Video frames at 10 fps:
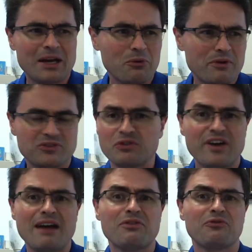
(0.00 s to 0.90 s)
We've
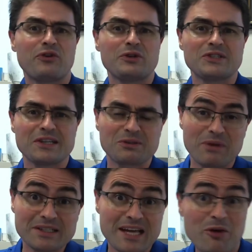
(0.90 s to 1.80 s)
survived the first 6
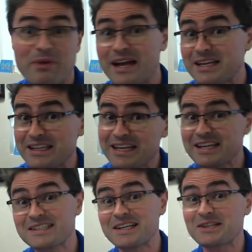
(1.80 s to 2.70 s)
months. How bad can the
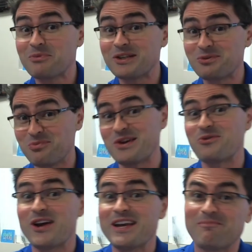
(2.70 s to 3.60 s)
next 6 months be,
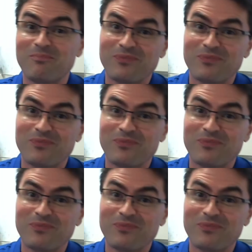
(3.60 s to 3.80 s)
right?